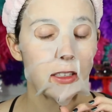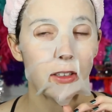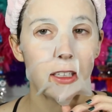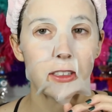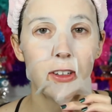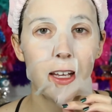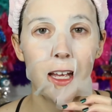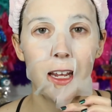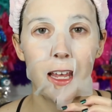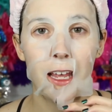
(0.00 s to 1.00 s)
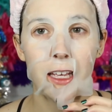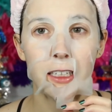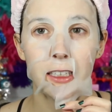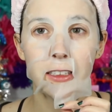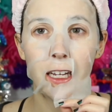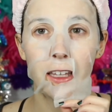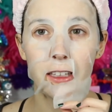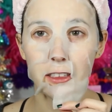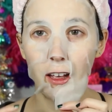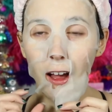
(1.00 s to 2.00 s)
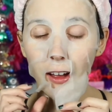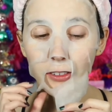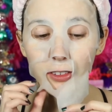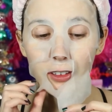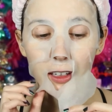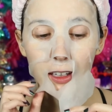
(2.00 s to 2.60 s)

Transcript: So let's go ahead and take this off.